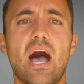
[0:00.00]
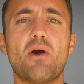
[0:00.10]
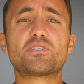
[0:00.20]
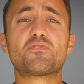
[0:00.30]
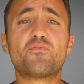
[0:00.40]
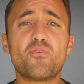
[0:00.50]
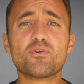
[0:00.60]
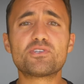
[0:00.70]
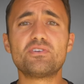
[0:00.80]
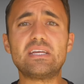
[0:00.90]
I was
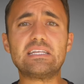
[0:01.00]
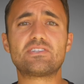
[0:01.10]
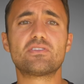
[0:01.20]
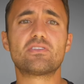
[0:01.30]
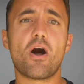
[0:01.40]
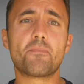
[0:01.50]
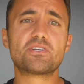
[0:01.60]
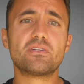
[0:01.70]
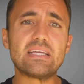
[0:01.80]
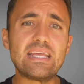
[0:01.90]
forced to insert the optional